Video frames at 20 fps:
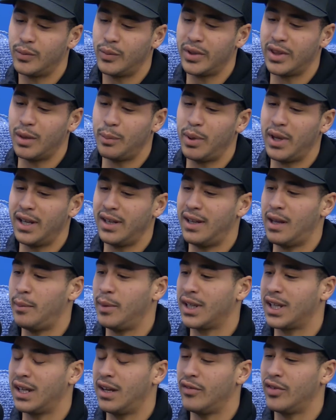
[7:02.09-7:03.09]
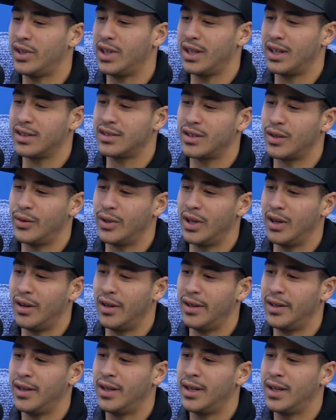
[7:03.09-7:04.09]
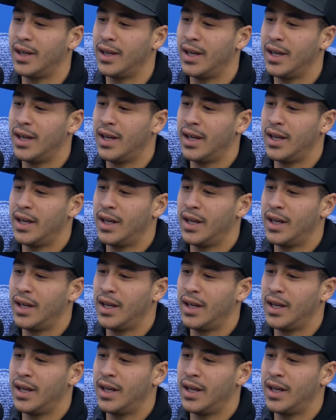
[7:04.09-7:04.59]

with the pandemic and everything that's going on. Mm-hmm.